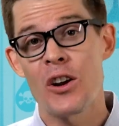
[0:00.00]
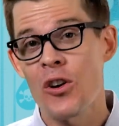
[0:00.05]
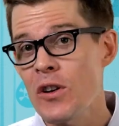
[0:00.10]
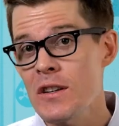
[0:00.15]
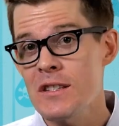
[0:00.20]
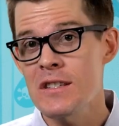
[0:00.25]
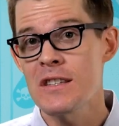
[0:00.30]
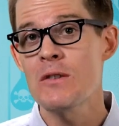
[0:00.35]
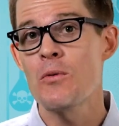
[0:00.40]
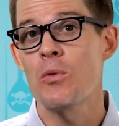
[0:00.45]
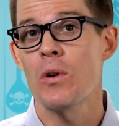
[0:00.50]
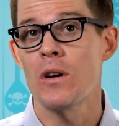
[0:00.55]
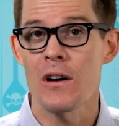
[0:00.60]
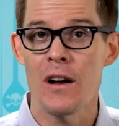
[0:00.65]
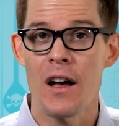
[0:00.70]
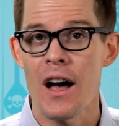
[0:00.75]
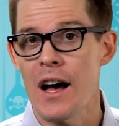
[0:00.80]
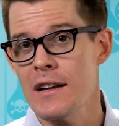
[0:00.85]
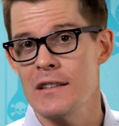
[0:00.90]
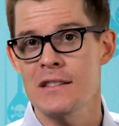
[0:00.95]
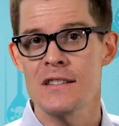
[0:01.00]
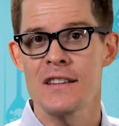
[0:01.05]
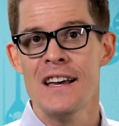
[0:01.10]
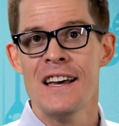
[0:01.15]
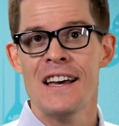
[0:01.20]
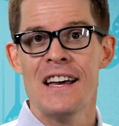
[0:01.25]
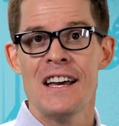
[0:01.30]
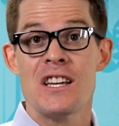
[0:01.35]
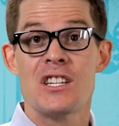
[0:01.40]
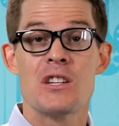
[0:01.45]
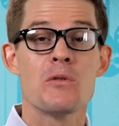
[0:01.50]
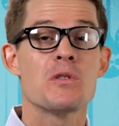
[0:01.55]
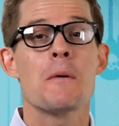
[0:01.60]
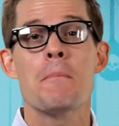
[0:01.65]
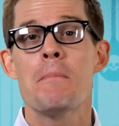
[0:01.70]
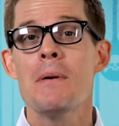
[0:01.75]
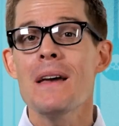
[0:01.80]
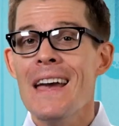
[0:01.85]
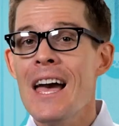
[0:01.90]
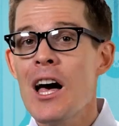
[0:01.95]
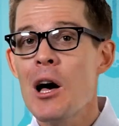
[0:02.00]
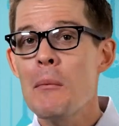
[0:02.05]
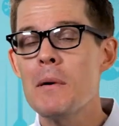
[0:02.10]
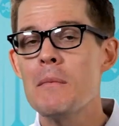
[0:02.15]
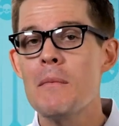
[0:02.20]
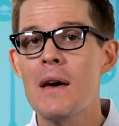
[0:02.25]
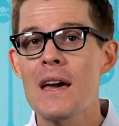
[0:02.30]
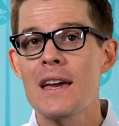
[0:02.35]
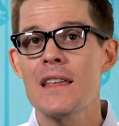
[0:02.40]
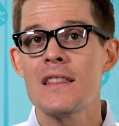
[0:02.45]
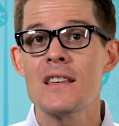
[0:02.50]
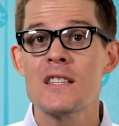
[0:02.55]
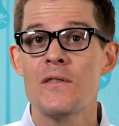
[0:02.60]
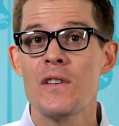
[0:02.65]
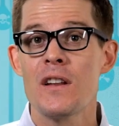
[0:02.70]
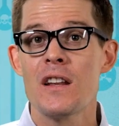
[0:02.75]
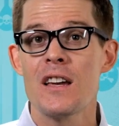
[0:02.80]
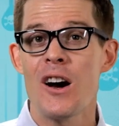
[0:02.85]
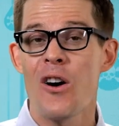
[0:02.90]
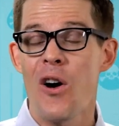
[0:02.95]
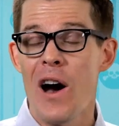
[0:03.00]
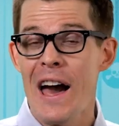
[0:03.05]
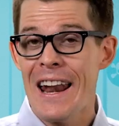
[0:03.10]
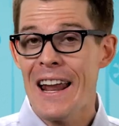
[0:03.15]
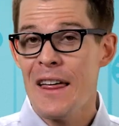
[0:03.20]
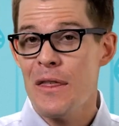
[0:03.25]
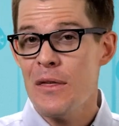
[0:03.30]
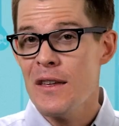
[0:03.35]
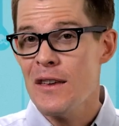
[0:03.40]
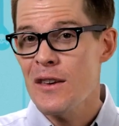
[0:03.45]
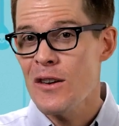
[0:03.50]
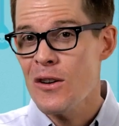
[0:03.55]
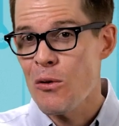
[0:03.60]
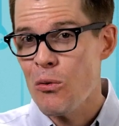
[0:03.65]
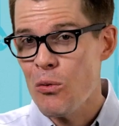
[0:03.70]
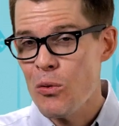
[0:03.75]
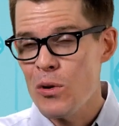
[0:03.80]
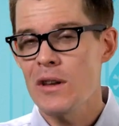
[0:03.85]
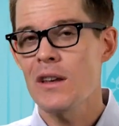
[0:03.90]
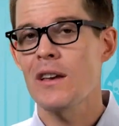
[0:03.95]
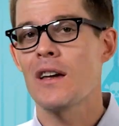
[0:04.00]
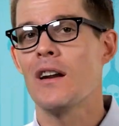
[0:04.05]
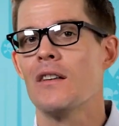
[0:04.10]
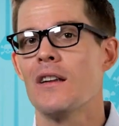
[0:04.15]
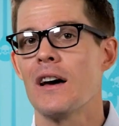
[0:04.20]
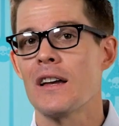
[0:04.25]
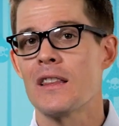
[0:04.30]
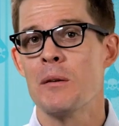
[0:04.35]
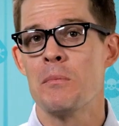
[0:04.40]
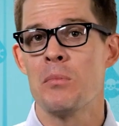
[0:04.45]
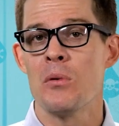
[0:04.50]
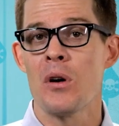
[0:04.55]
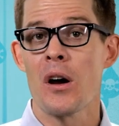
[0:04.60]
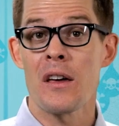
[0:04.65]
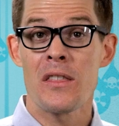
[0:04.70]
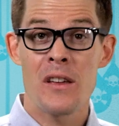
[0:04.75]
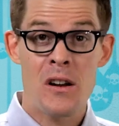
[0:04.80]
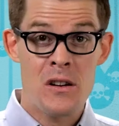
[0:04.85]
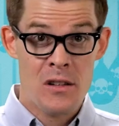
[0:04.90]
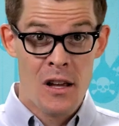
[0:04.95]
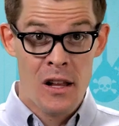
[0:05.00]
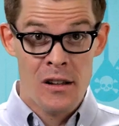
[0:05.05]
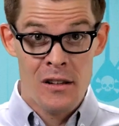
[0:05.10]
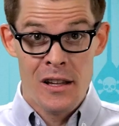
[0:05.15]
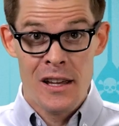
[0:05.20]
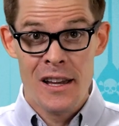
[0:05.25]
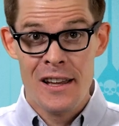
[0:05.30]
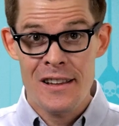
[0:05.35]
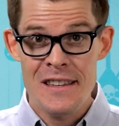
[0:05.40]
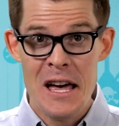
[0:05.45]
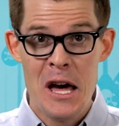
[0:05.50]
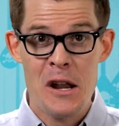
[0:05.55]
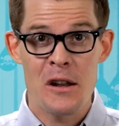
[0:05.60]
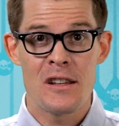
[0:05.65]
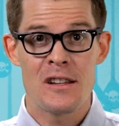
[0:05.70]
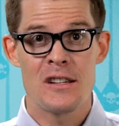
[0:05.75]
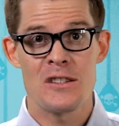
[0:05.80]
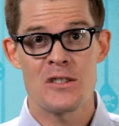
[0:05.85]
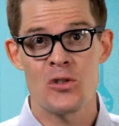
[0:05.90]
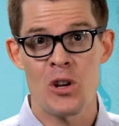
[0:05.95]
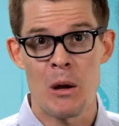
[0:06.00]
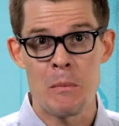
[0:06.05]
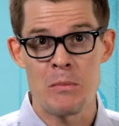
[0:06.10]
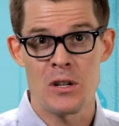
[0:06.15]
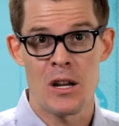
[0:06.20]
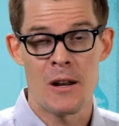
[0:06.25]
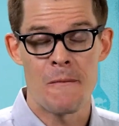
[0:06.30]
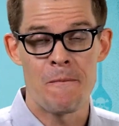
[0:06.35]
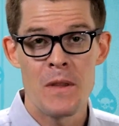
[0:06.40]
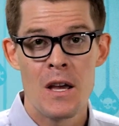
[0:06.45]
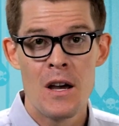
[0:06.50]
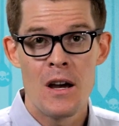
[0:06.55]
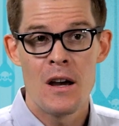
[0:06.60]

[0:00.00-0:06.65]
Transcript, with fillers: Christie Wilcox. She was a big help in making this video, and I think you're really going to like the book. There's a link down in the description.